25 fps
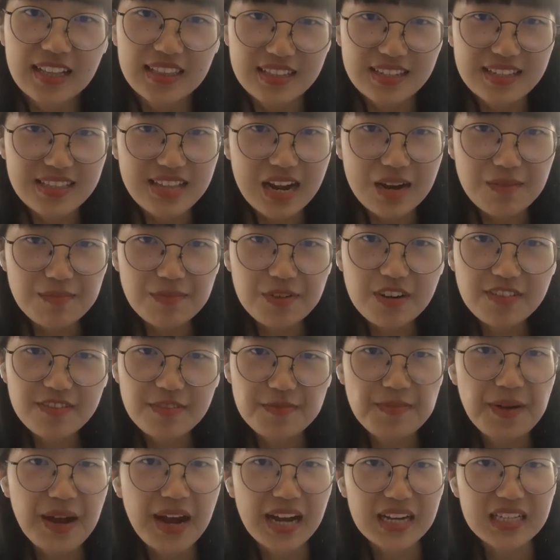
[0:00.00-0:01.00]
The number
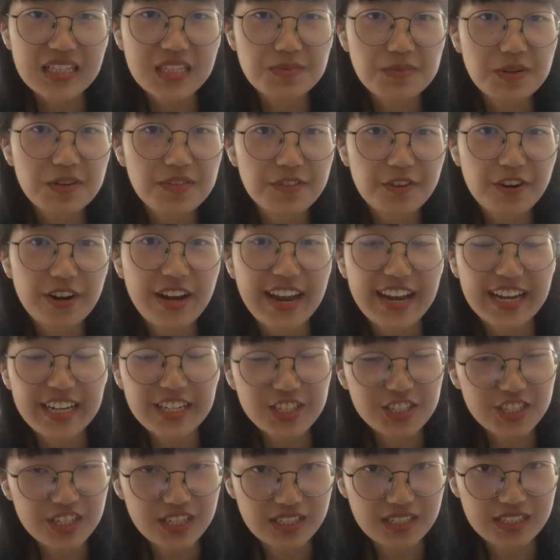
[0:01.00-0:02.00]
of possible
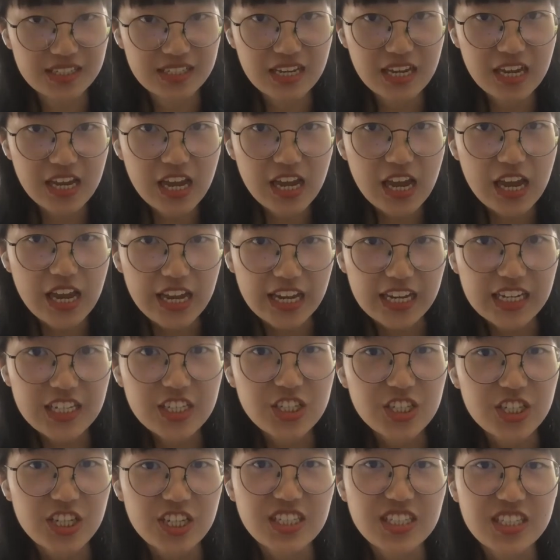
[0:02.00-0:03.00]
variations
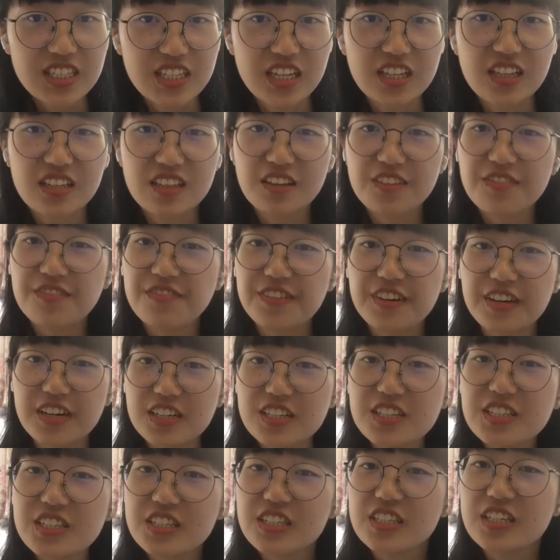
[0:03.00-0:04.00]
in just the
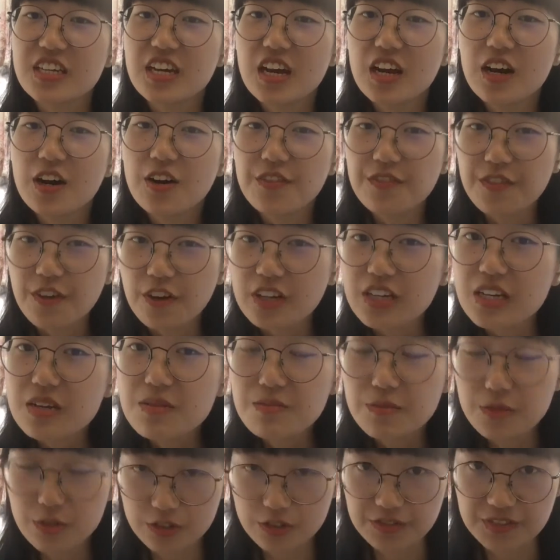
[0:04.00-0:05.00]
first 40
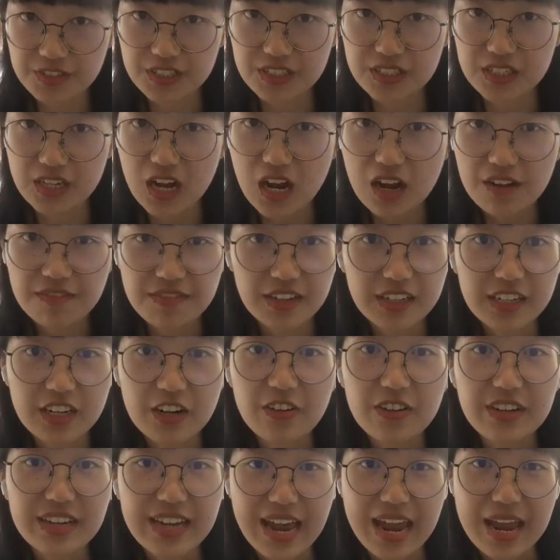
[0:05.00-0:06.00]
moves of a
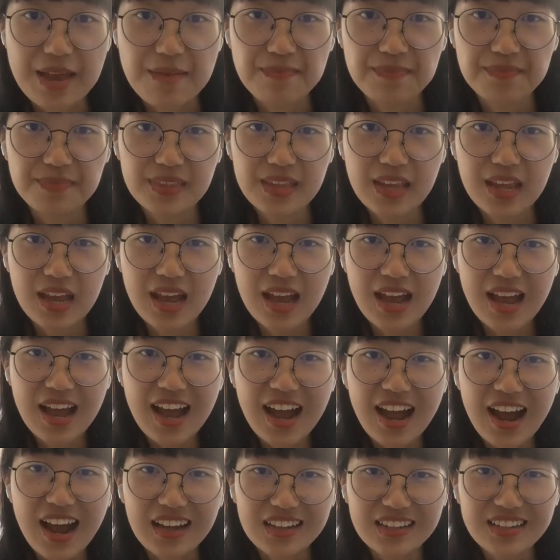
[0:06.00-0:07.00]
Go game
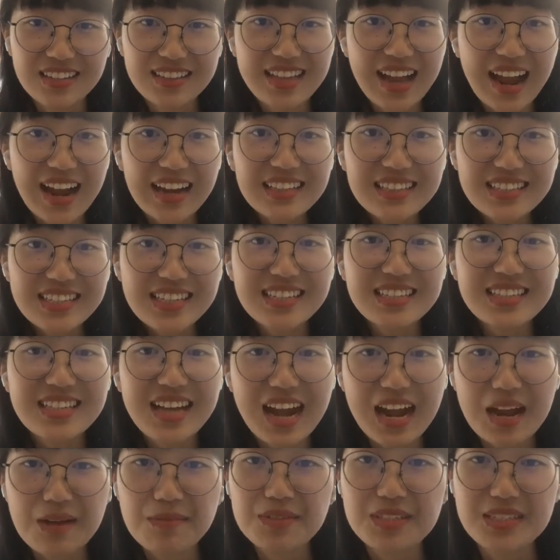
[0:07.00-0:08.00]
on a 90
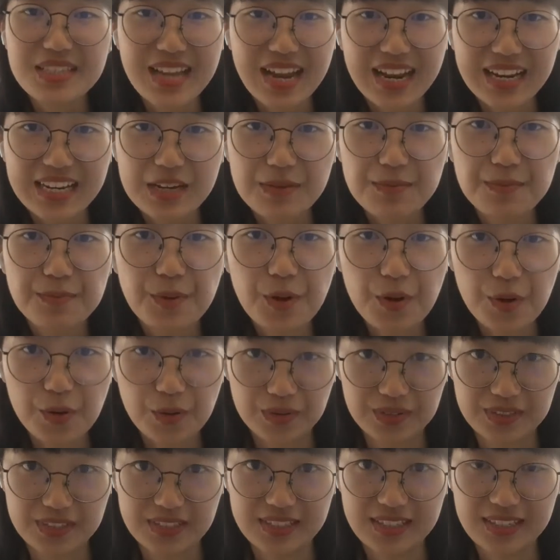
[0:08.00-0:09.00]
times 90
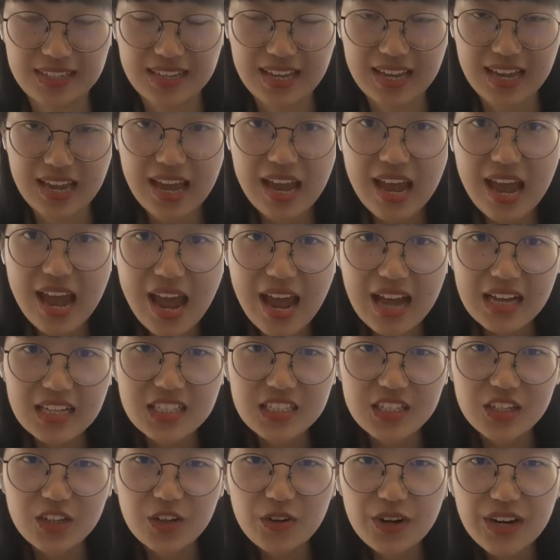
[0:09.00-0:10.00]
board
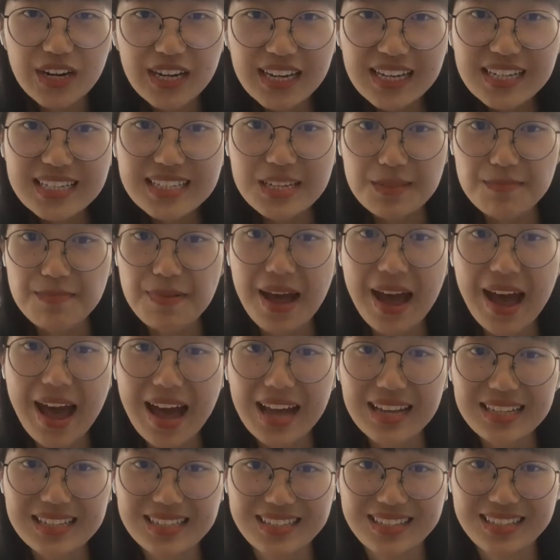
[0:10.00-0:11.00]
has already
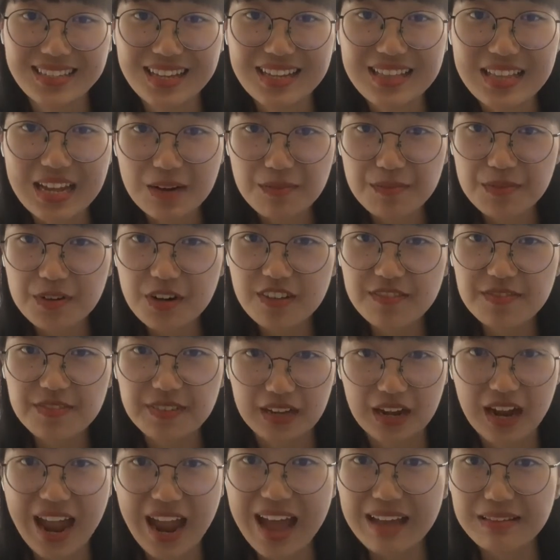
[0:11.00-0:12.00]
surpassed the number of
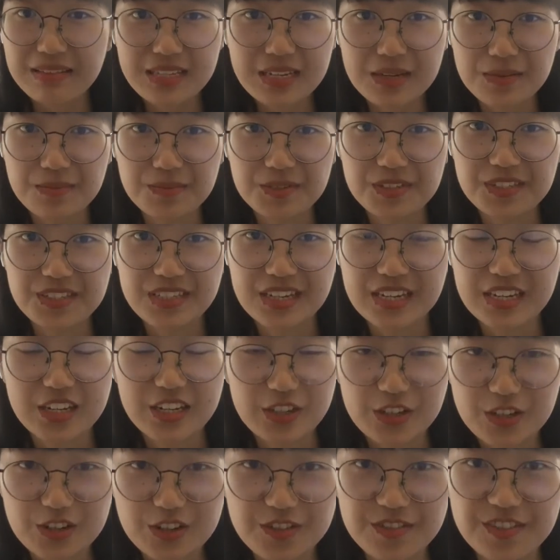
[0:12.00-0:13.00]
atoms in the
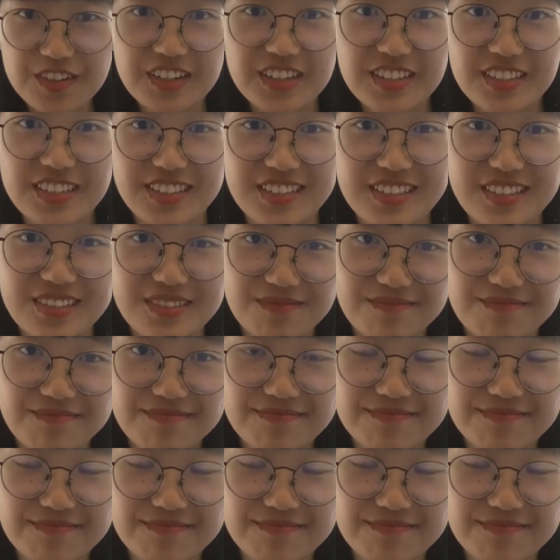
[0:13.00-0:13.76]
universe.